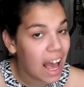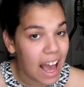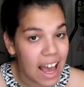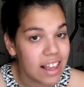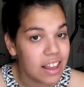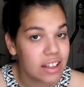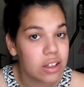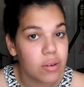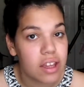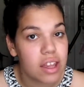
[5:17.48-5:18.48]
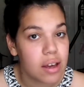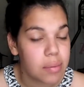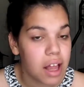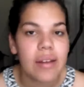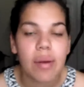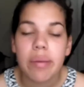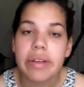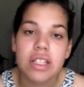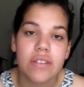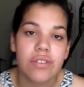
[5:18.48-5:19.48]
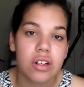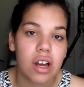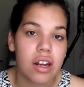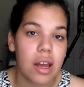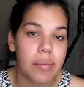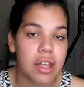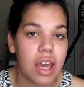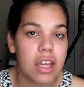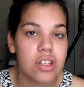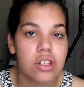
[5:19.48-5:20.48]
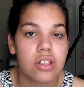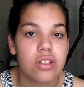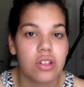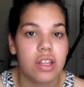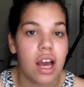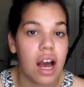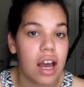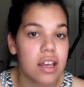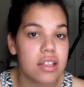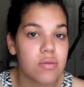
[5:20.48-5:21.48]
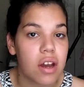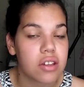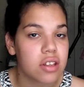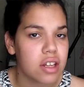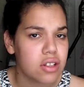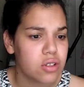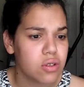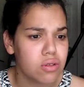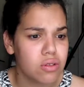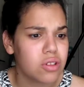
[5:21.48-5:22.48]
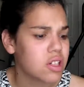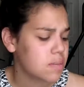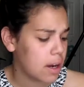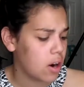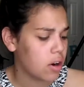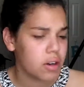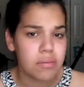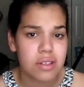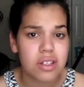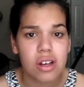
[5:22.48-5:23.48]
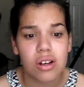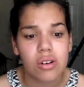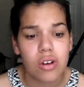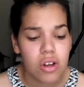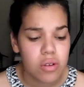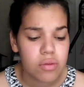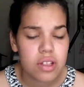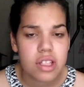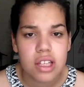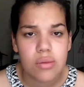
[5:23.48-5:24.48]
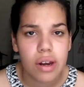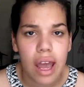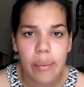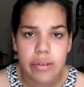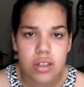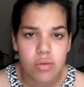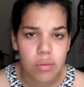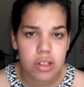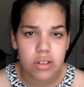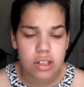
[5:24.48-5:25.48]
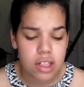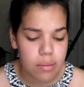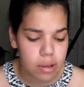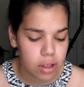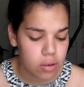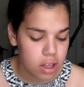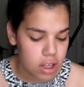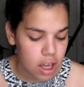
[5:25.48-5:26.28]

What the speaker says: I like the way they apply. It might be different on application to the eyes rather than to just my arm. So we'll see what happens when we do the demo.